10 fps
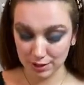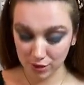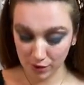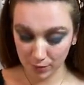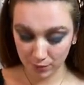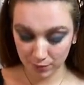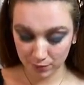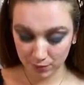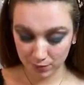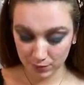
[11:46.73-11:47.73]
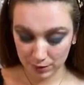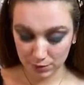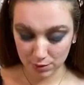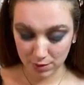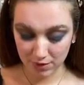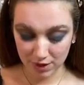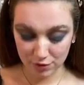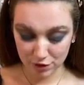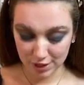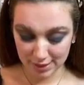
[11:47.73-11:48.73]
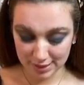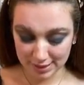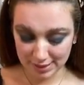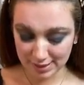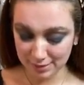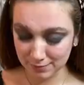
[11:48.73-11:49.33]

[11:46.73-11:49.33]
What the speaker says: It was one of my favourite shades,